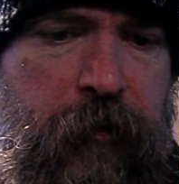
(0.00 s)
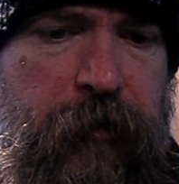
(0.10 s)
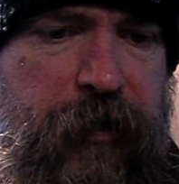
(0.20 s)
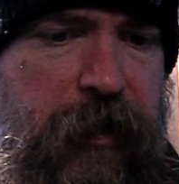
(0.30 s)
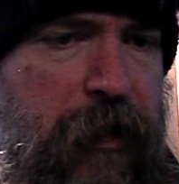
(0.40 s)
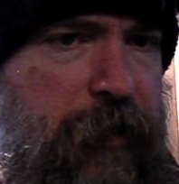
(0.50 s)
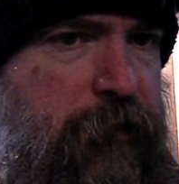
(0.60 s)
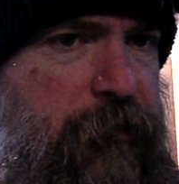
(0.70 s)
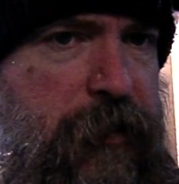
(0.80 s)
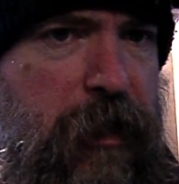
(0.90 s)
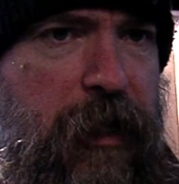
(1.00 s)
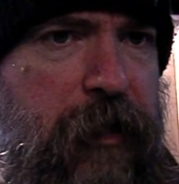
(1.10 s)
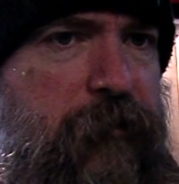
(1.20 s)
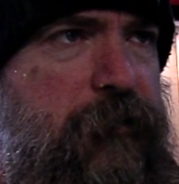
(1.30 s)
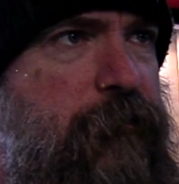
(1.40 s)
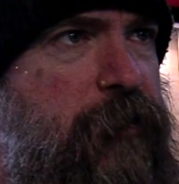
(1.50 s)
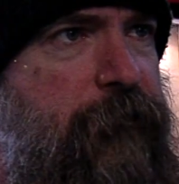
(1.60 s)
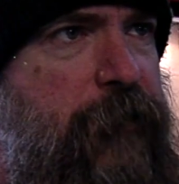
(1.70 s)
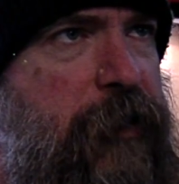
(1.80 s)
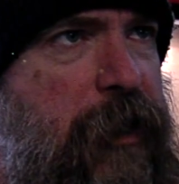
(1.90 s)
"See on the Other Side" or some
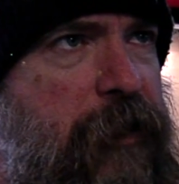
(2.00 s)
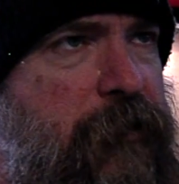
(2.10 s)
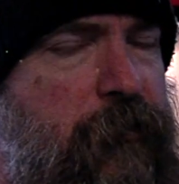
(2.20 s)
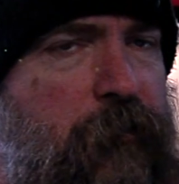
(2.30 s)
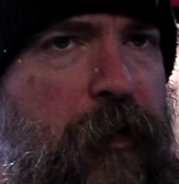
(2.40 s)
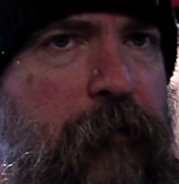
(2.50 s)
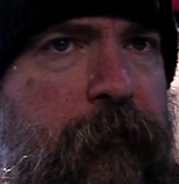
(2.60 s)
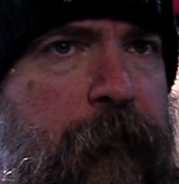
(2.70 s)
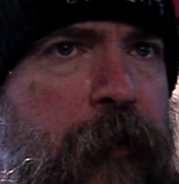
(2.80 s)
stuff like that. So,